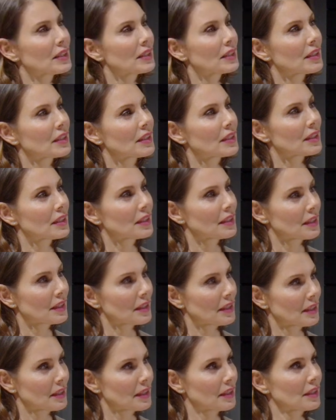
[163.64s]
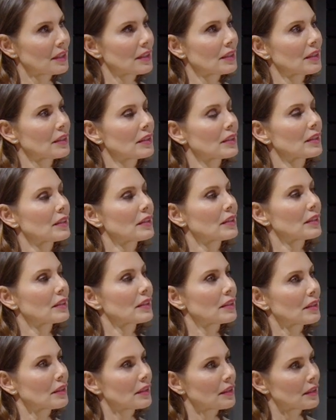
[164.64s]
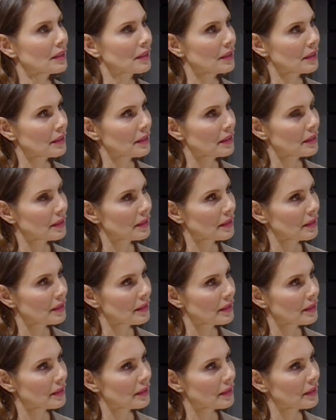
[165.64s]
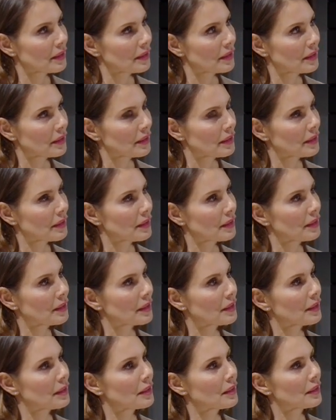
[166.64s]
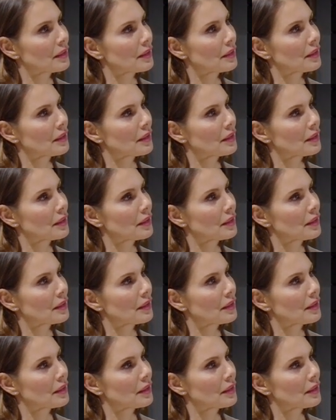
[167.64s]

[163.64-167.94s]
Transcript: (not speaking)